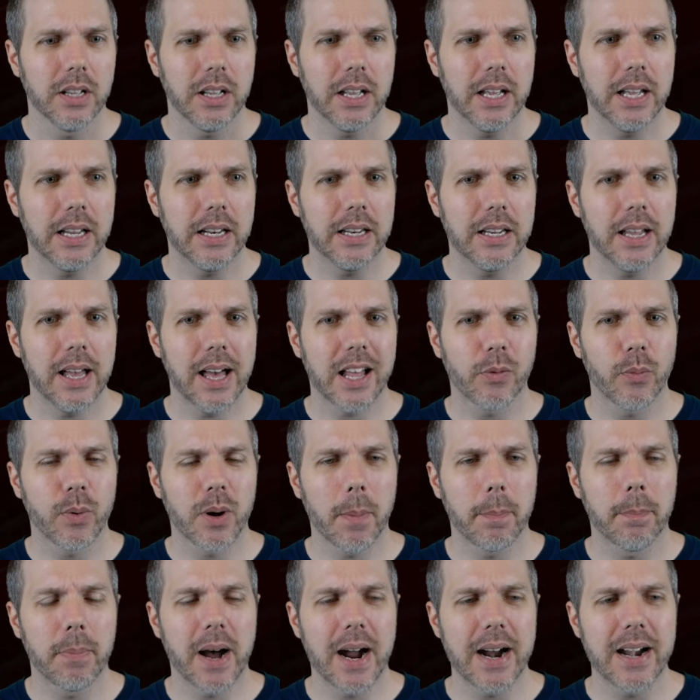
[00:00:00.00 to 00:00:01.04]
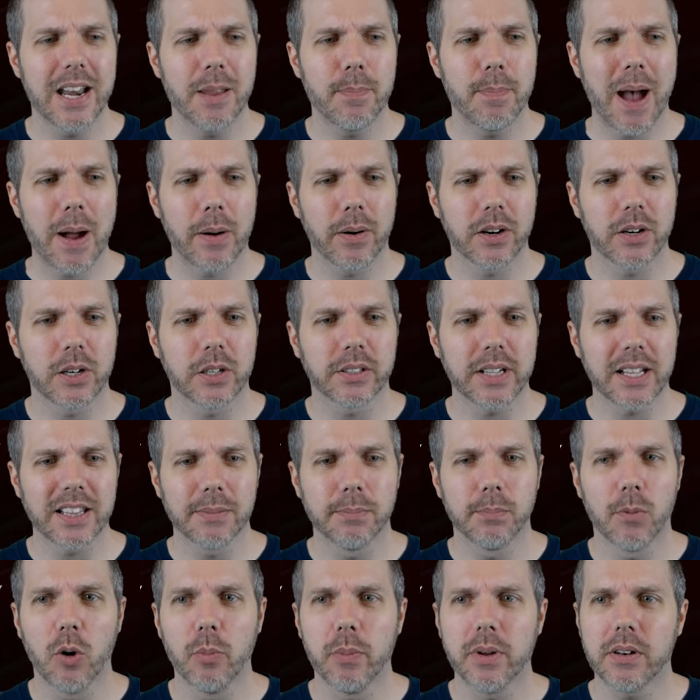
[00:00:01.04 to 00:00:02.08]
And yeah, I don't want to buy any power cards at
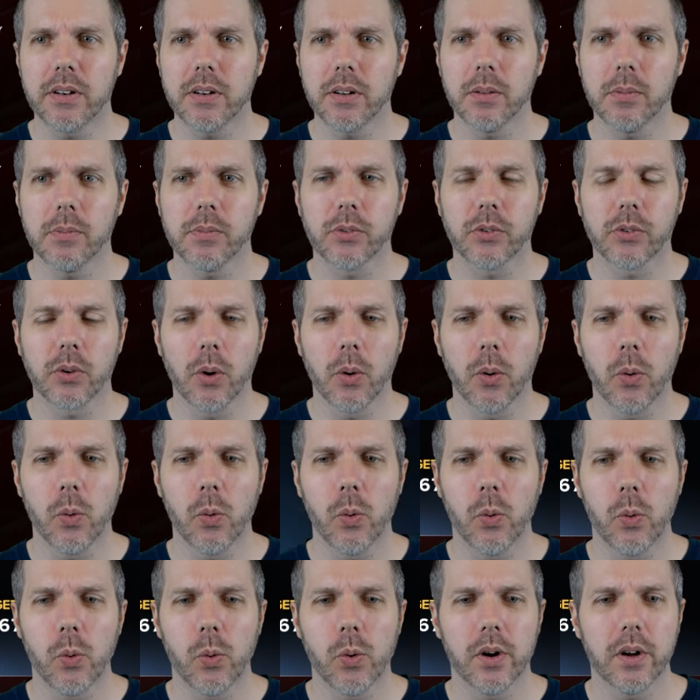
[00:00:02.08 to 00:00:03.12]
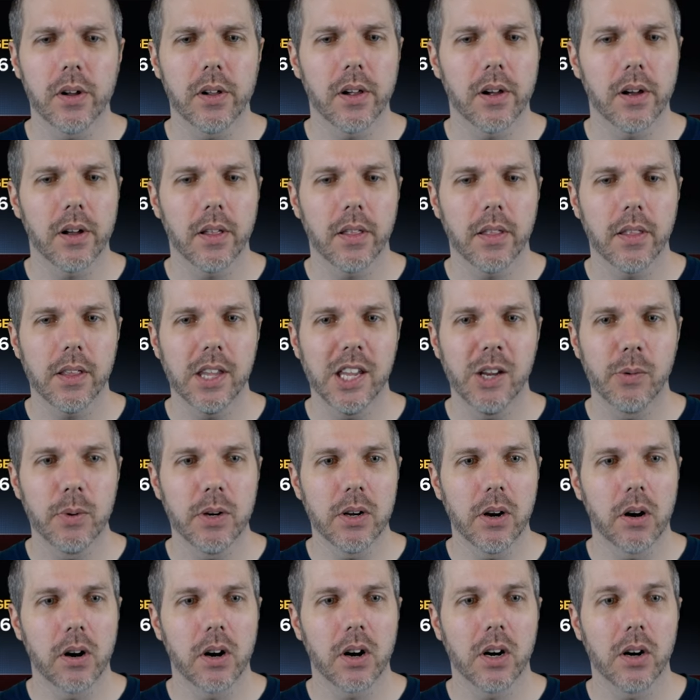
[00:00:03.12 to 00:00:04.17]
the moment. So here
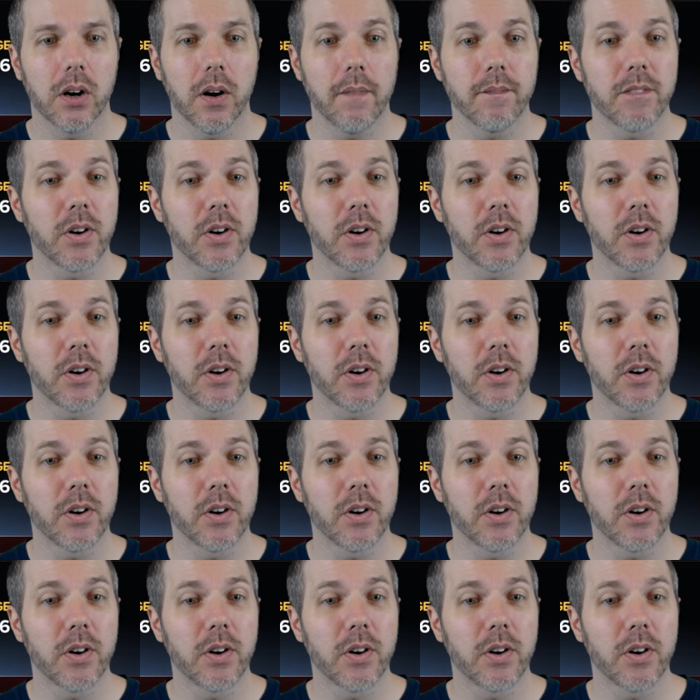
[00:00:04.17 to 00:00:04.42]
we are.